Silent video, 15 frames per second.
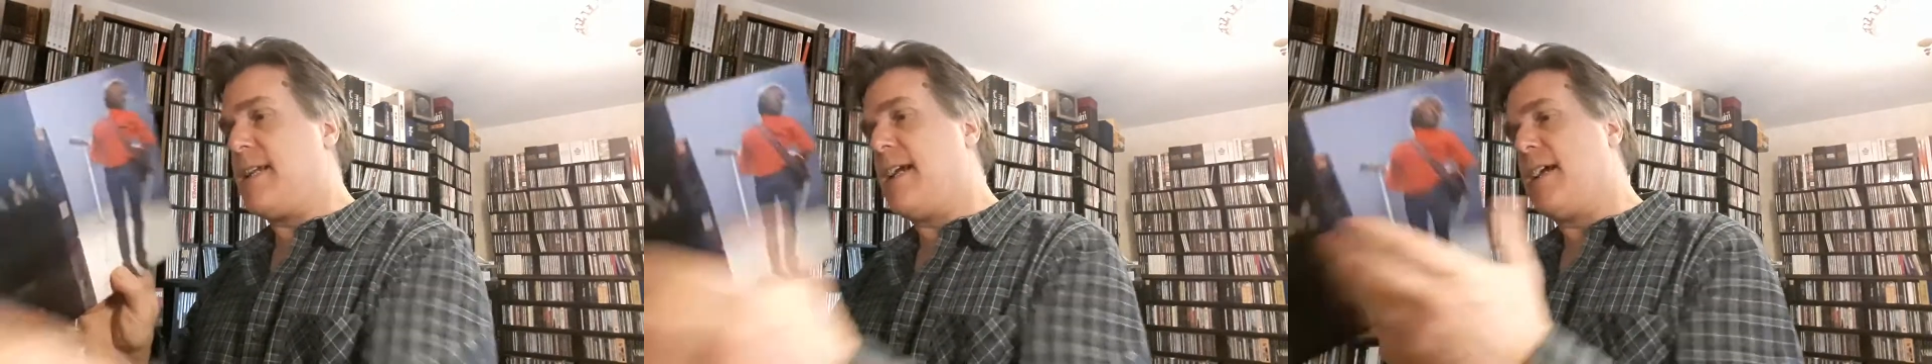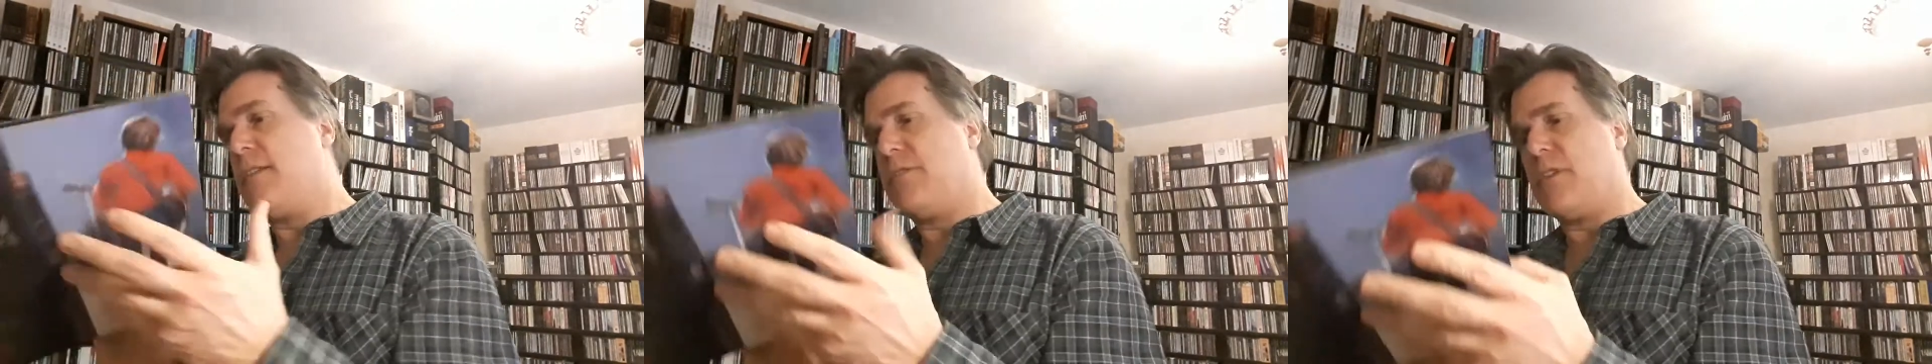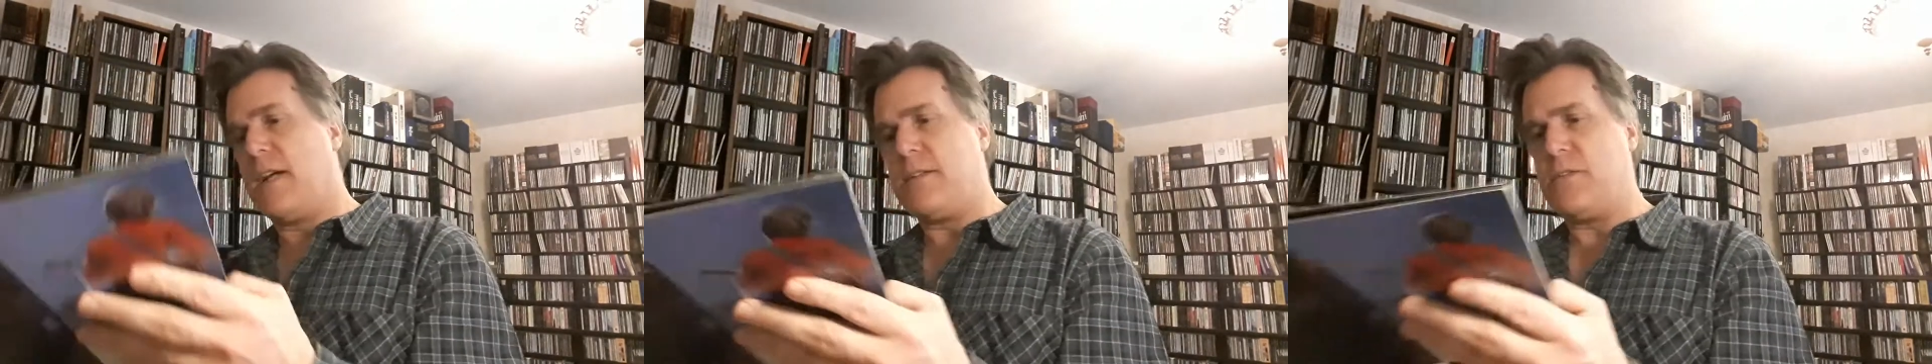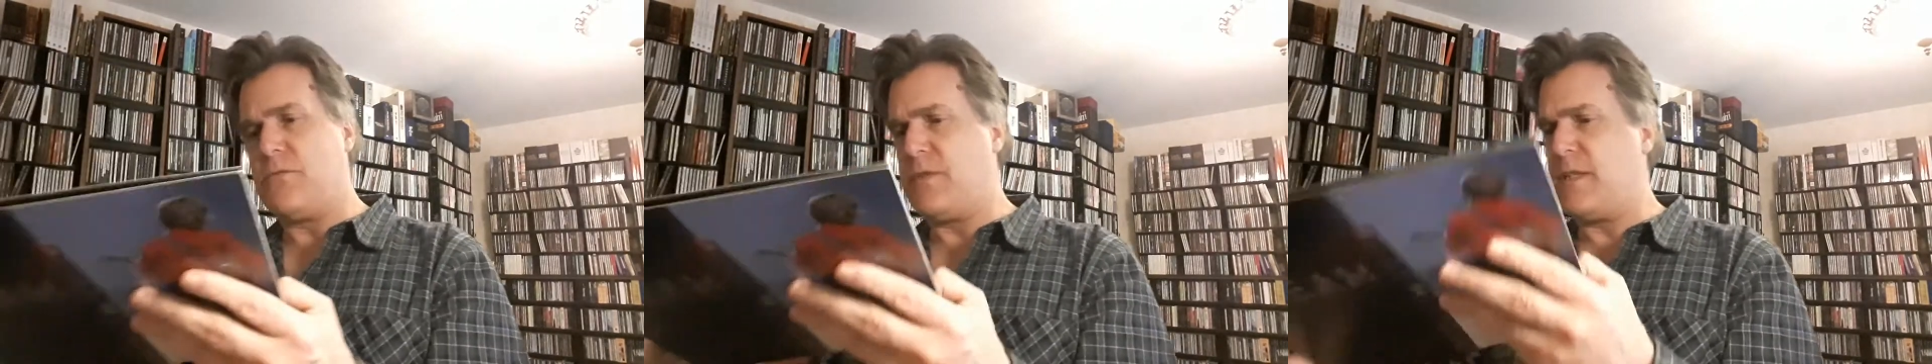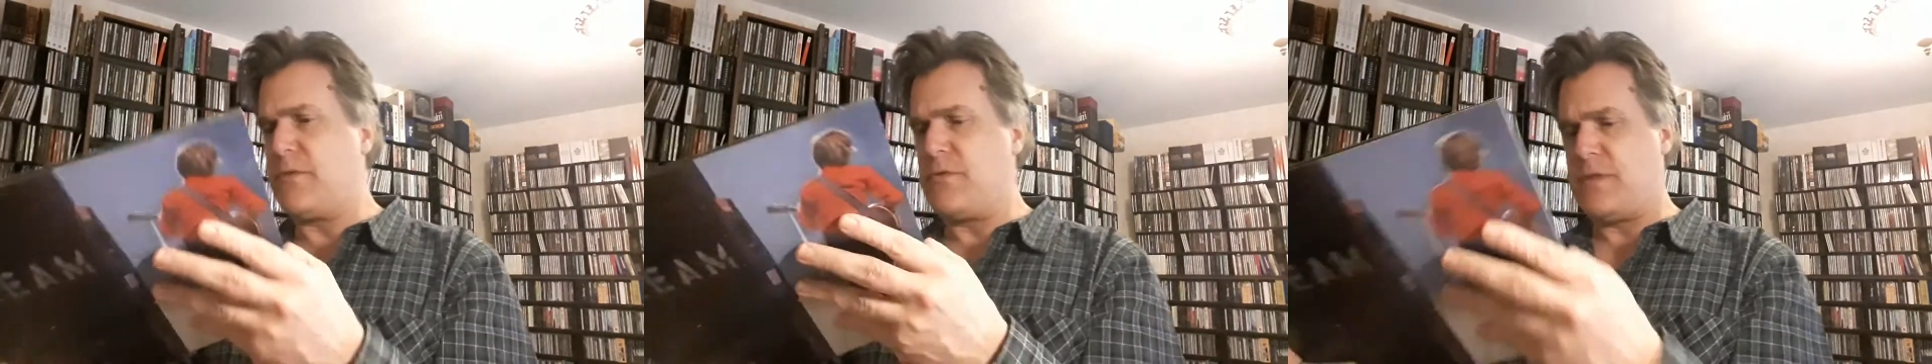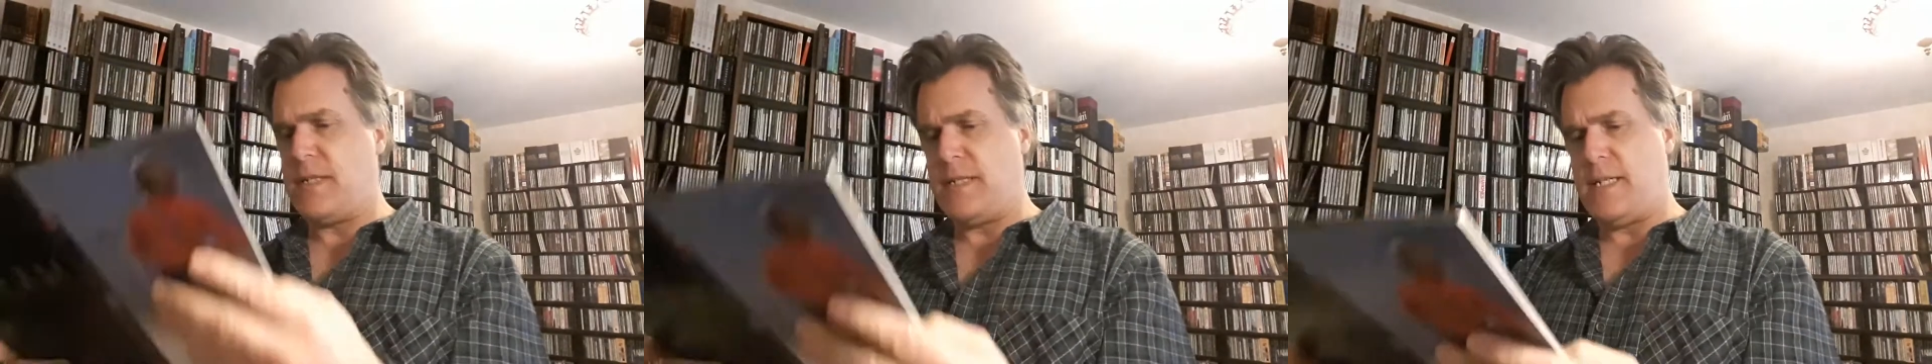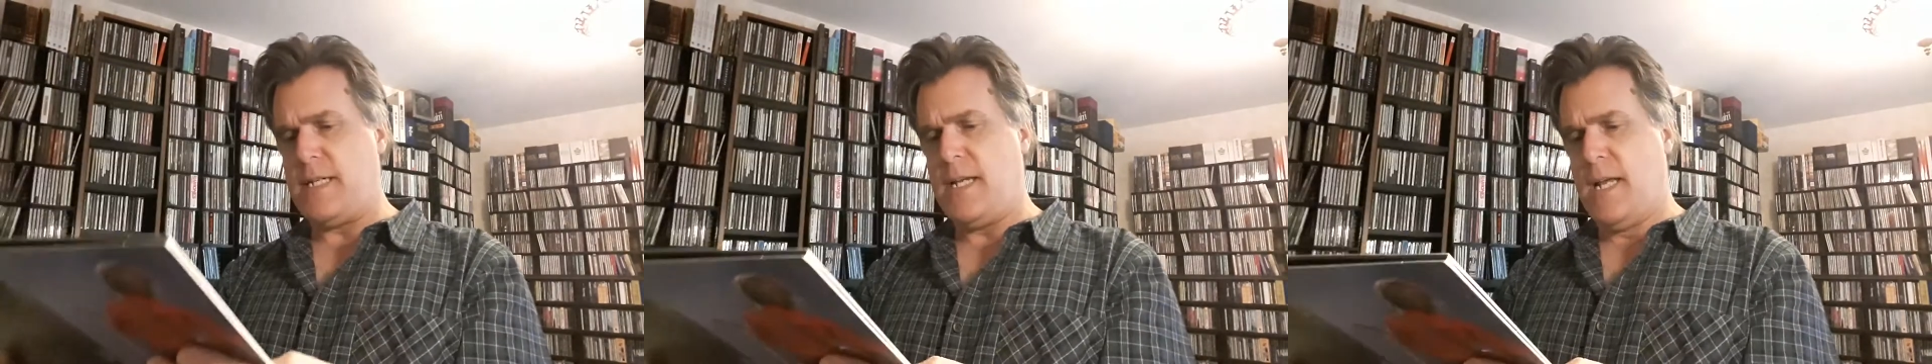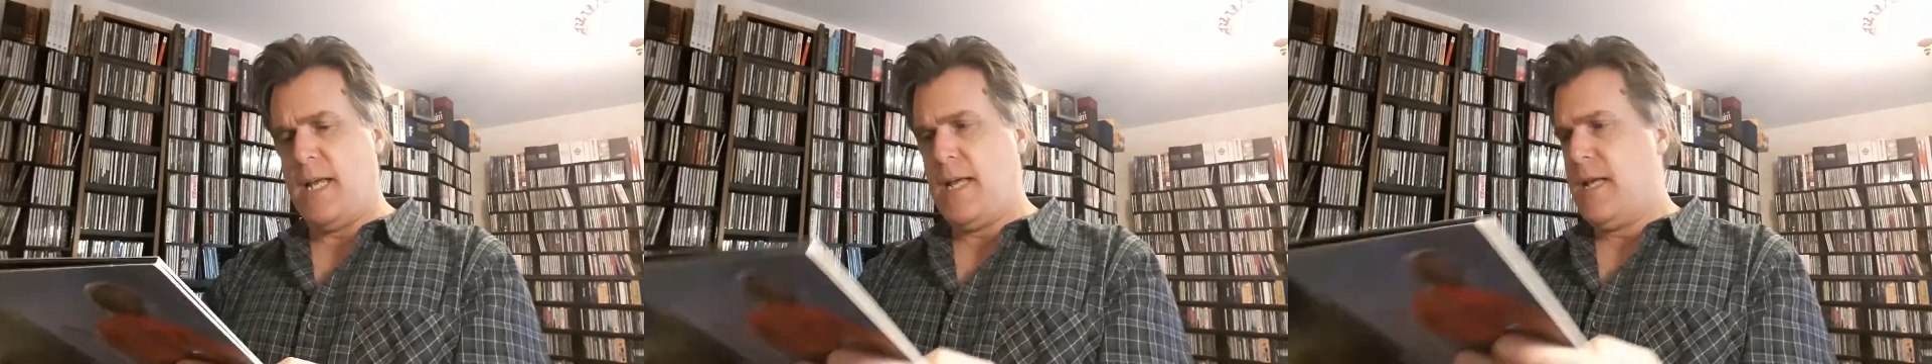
yeah, I don't think there's any